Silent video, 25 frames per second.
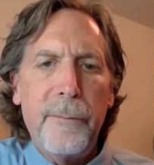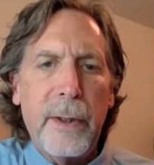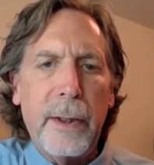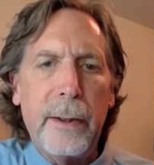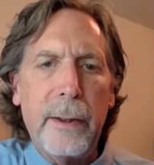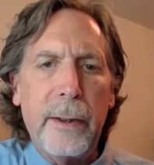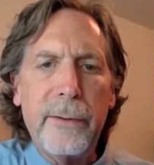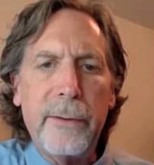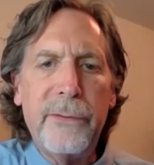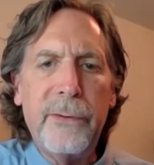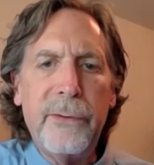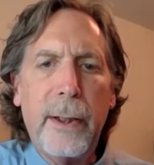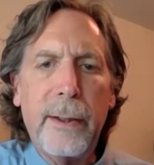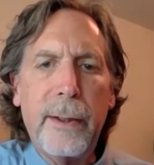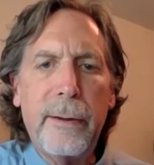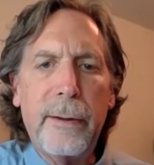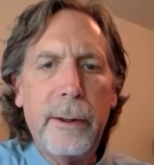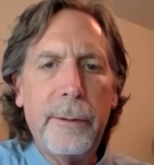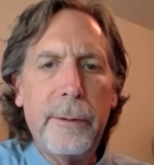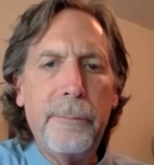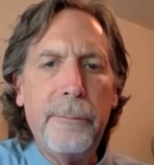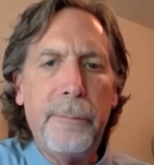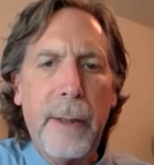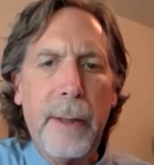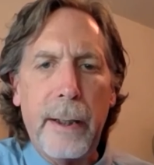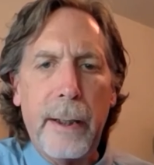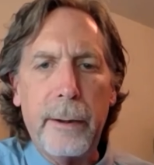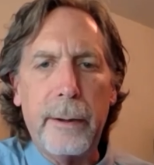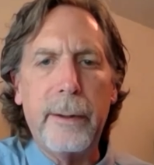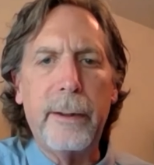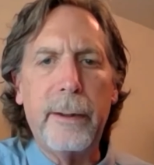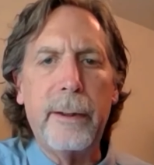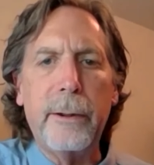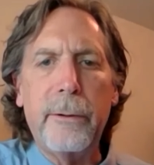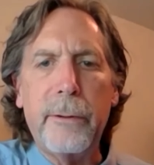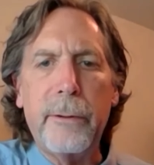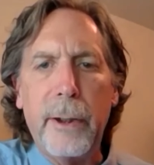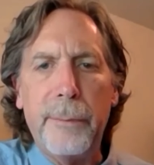And there's nothing better
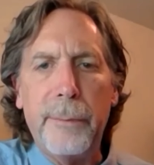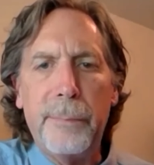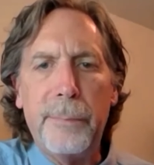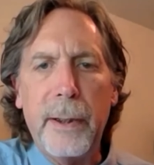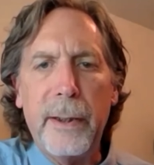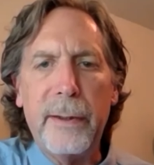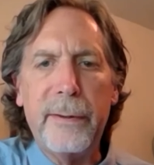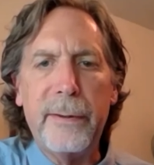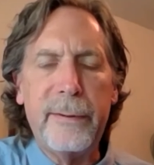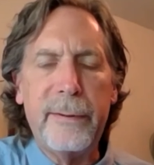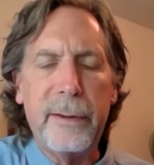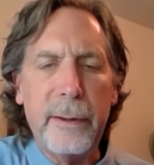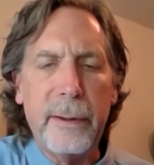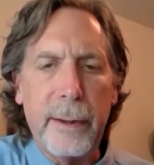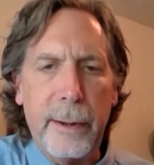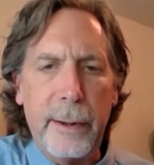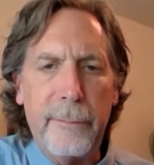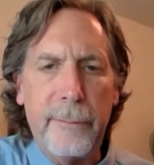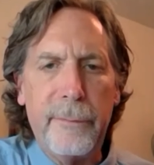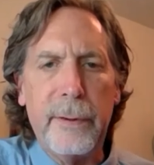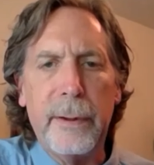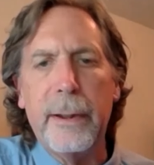than a great place to live,